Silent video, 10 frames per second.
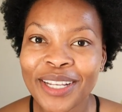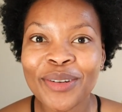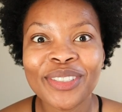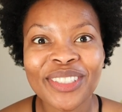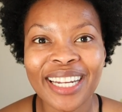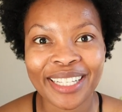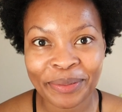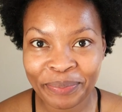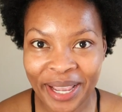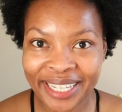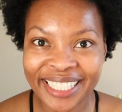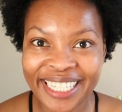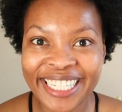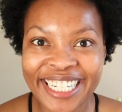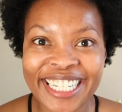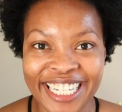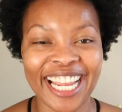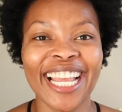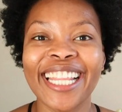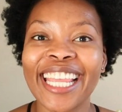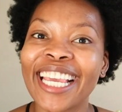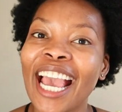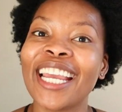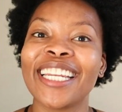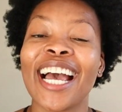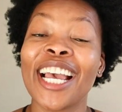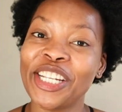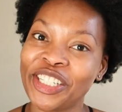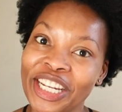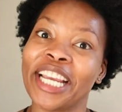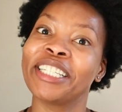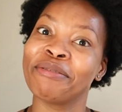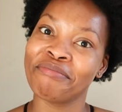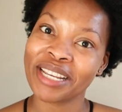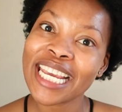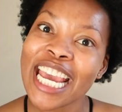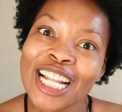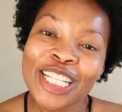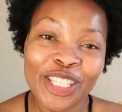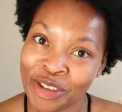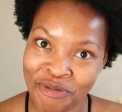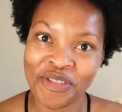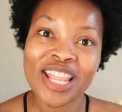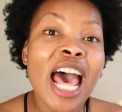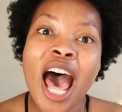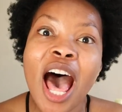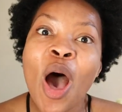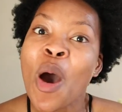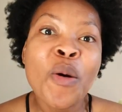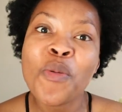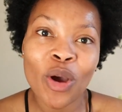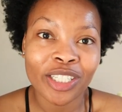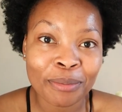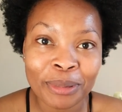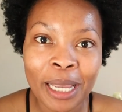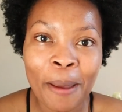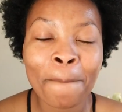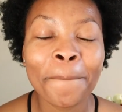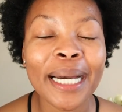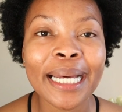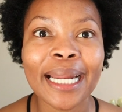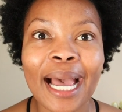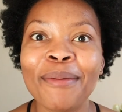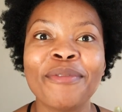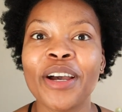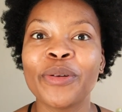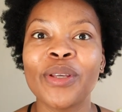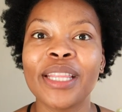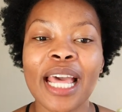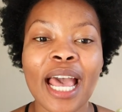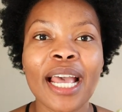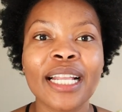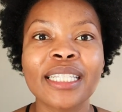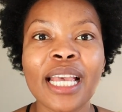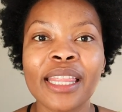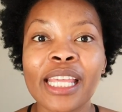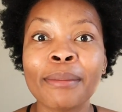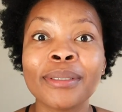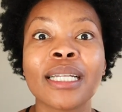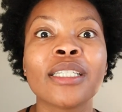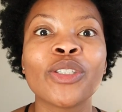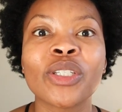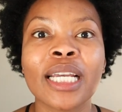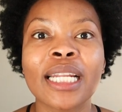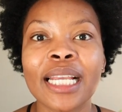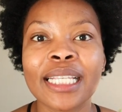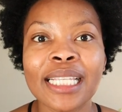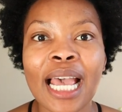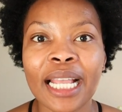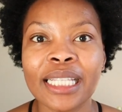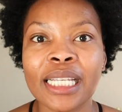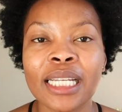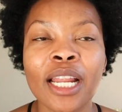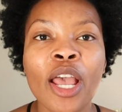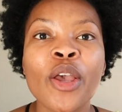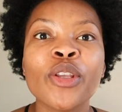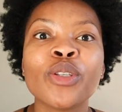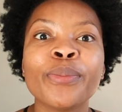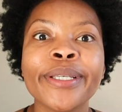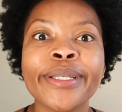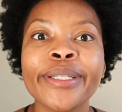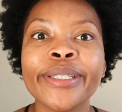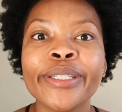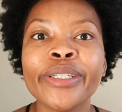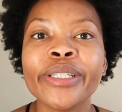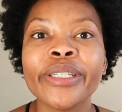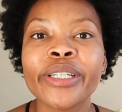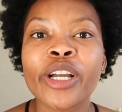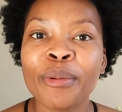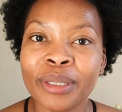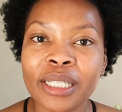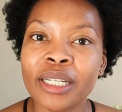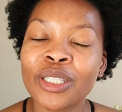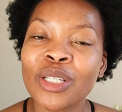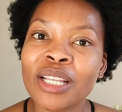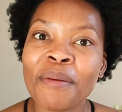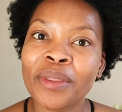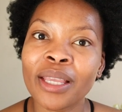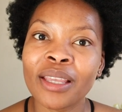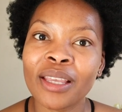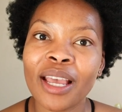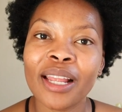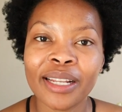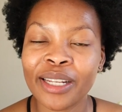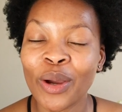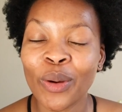it was not expected. They kind of hijacked me into the worship team, but I'm fine with that. I think I'm starting to get excited to be committed to something and